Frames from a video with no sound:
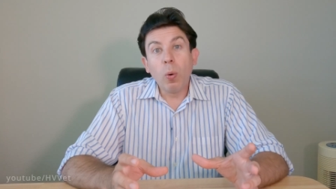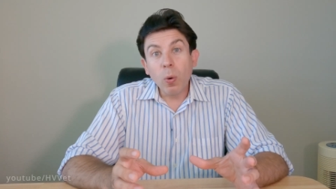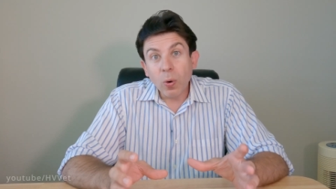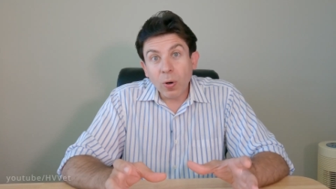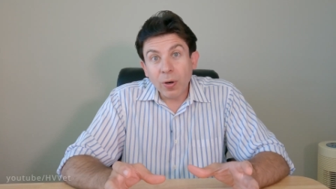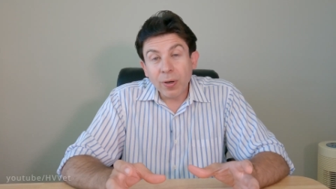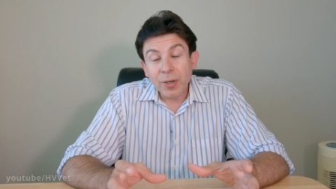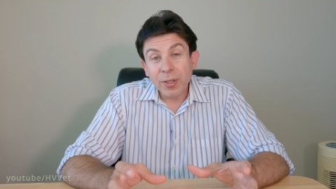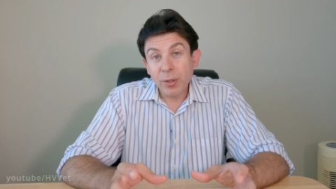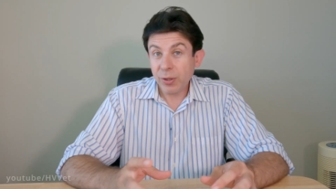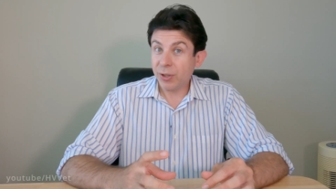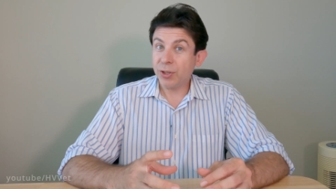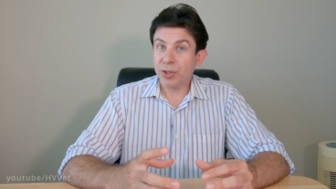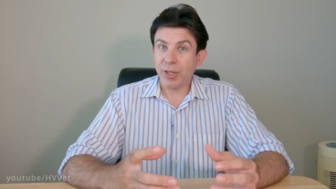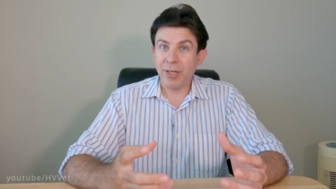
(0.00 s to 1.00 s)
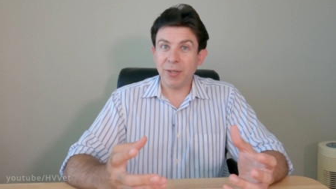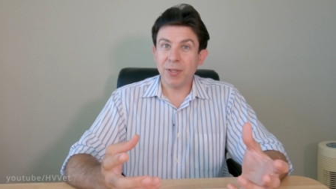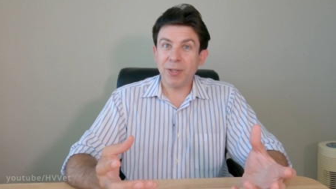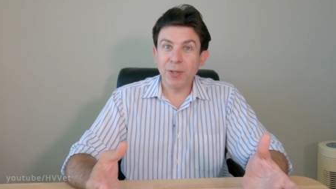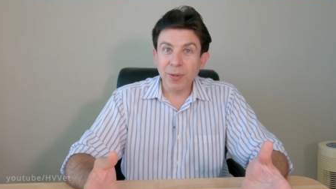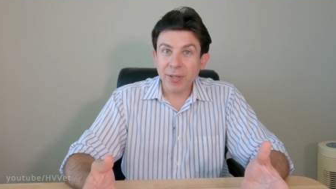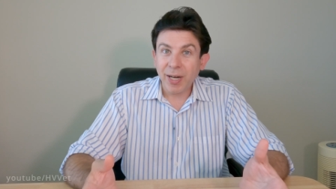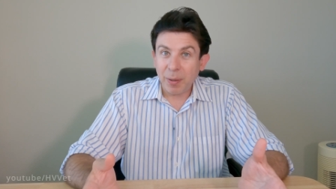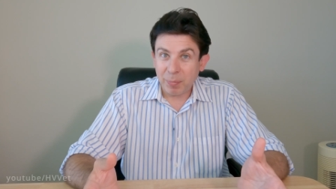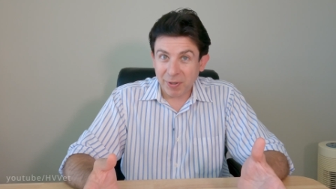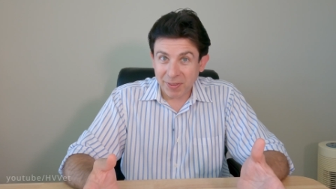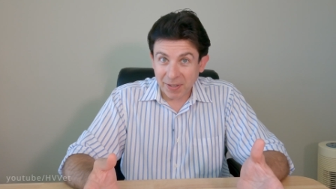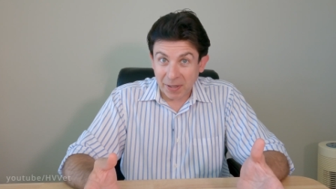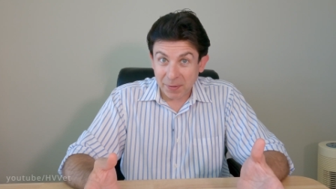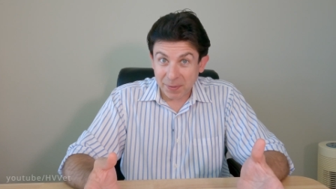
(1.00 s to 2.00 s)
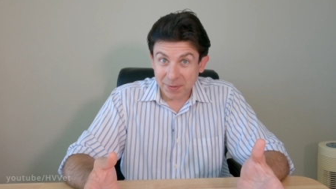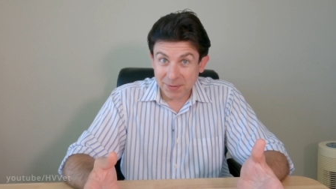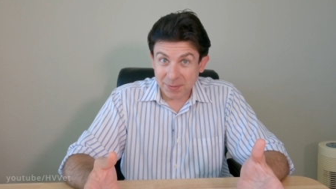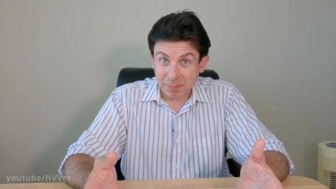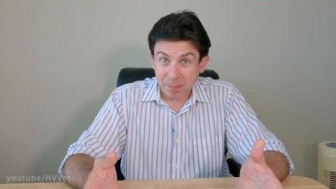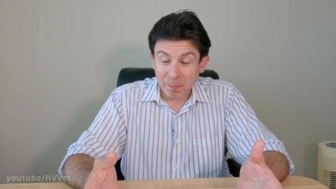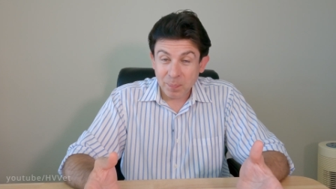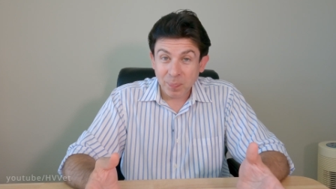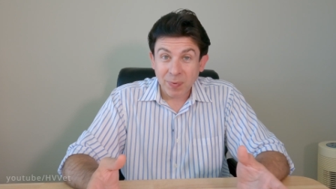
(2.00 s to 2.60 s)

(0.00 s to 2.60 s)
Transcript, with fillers: Or you can try to cure hyperthyroidism.